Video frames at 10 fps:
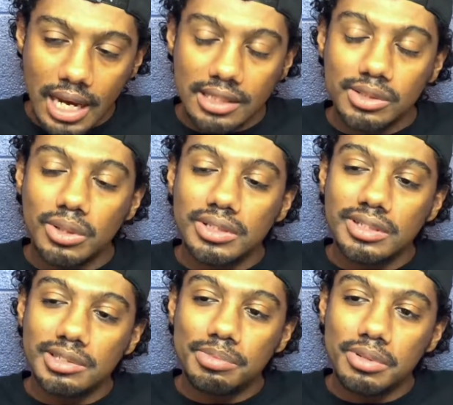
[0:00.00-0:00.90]
I tortured
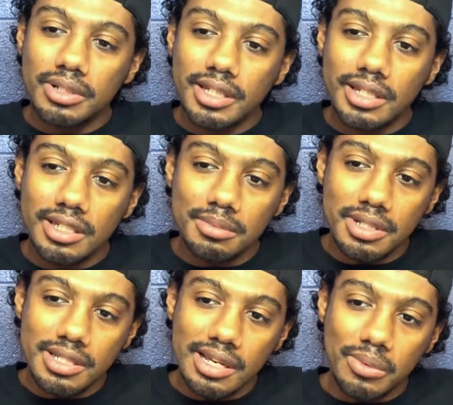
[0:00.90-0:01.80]
this poor kid
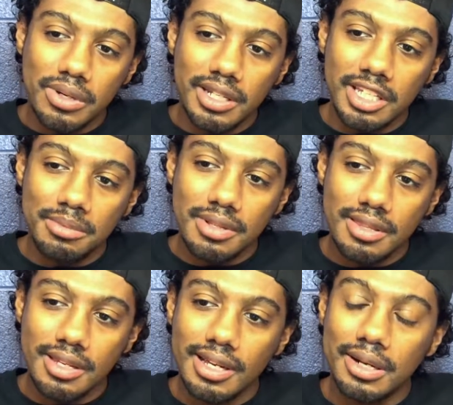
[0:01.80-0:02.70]
because I wanted him to
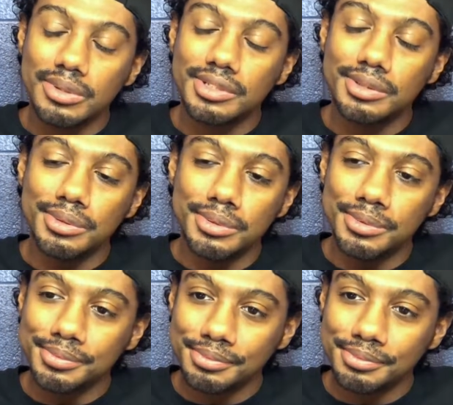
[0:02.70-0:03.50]
think I was cool.